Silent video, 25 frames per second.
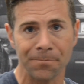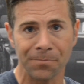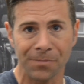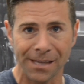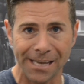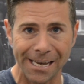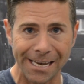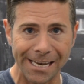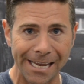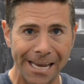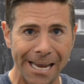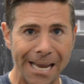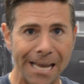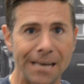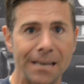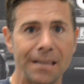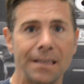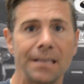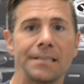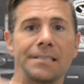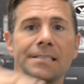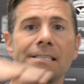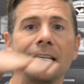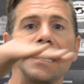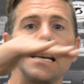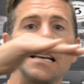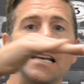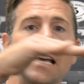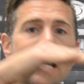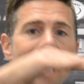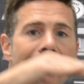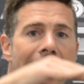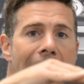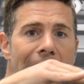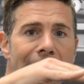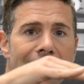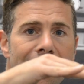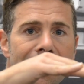Getting into the seat and
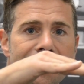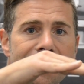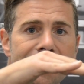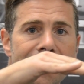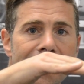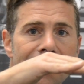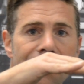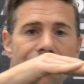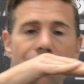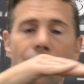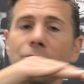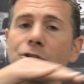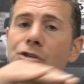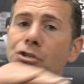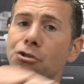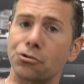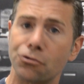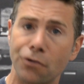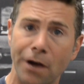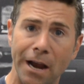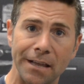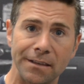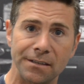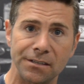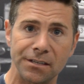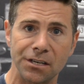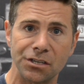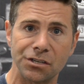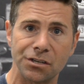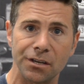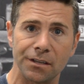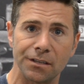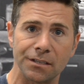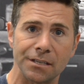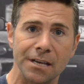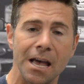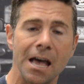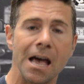out of the seat, those
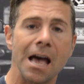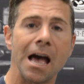transitions,